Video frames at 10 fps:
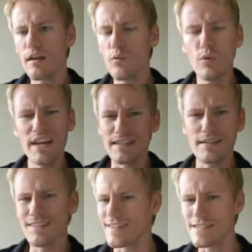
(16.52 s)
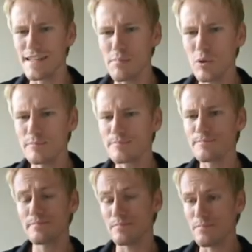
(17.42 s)
wheat, a staple?
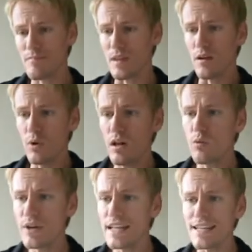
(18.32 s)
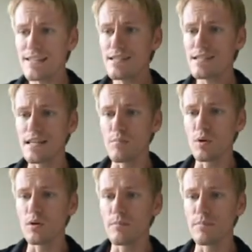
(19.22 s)
Well, wheat is a
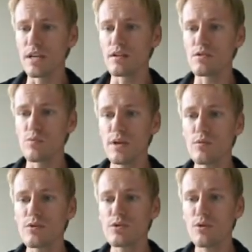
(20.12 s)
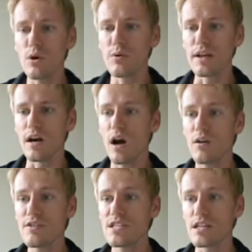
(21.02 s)
staple because wheat was grown and
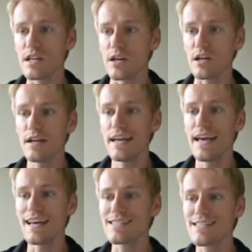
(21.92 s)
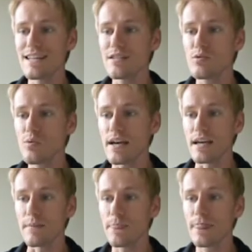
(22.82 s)
harvested here and sent
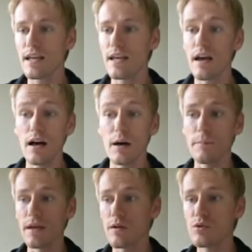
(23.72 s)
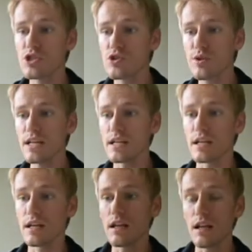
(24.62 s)
away. It was
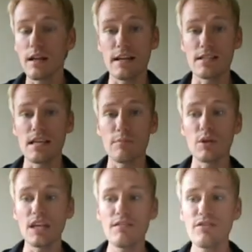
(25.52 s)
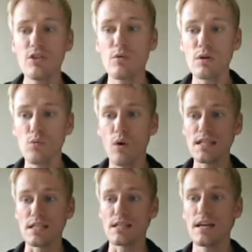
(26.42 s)
treated like a staple even though it
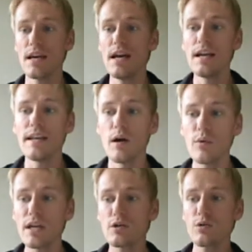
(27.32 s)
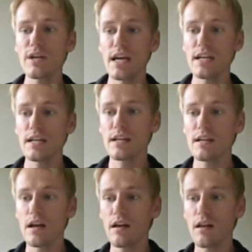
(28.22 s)
wasn't. Now, we
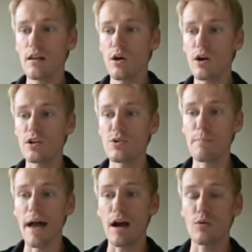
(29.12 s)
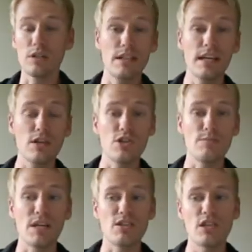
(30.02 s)
created large backward linkages
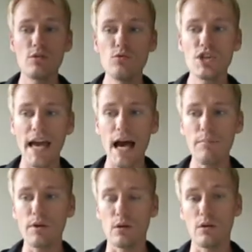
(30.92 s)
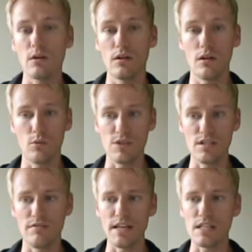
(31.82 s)
because huge capital was
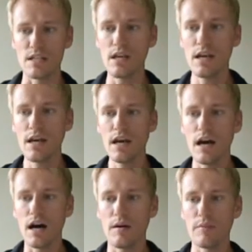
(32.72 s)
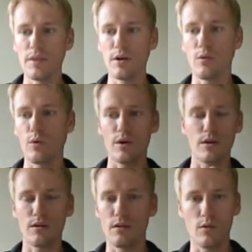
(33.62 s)
invested. There
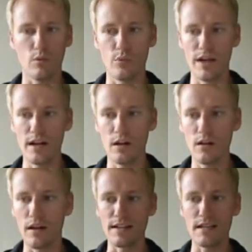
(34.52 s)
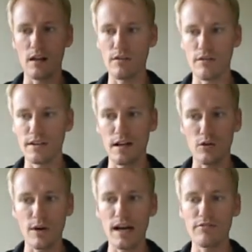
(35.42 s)
were rail and
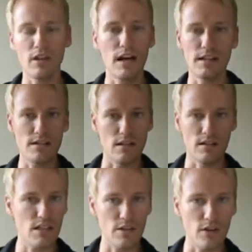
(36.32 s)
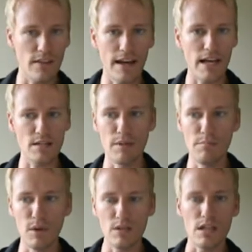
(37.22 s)
telegraph lines and etc. that had to be
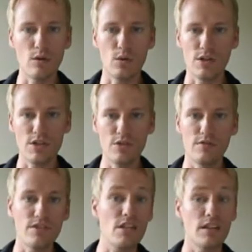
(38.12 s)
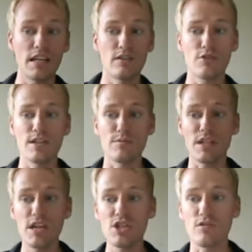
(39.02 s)
built in order to facilitate the
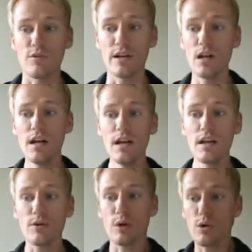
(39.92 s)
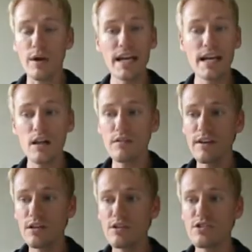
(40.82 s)
transportation of rail. There were grain
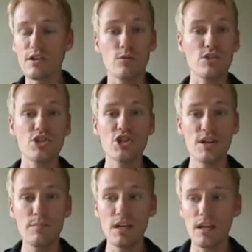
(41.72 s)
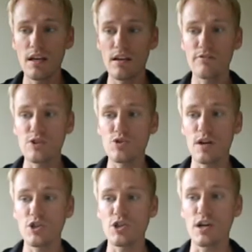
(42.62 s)
elevators, there was shipping
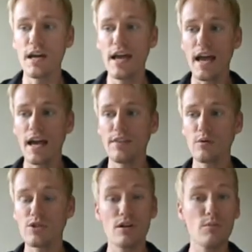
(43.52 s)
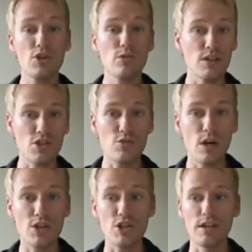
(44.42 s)
infrastructure, and there was commercial
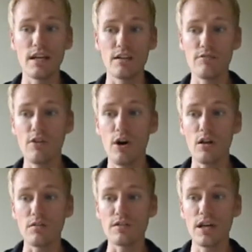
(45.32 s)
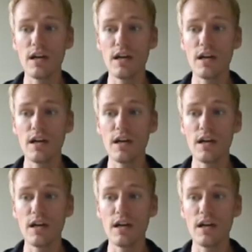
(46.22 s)
construction involved